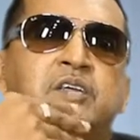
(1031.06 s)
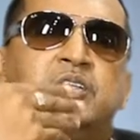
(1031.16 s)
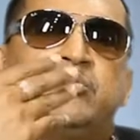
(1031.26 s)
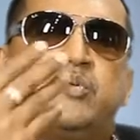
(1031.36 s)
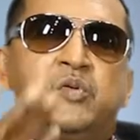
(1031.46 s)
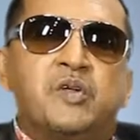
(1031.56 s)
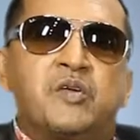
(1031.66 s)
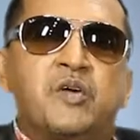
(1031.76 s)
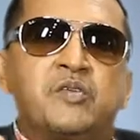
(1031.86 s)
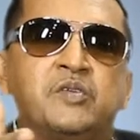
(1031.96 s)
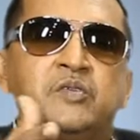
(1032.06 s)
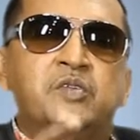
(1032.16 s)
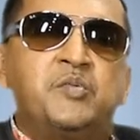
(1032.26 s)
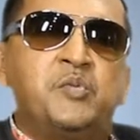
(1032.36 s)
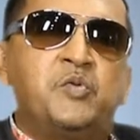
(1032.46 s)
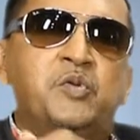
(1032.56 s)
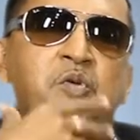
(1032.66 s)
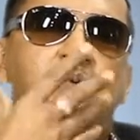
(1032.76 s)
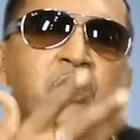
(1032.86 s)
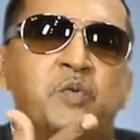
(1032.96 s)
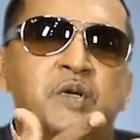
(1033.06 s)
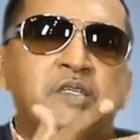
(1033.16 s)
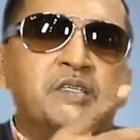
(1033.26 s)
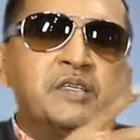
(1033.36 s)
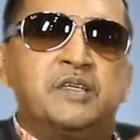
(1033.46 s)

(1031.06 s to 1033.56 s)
the people around you, the people who you work with.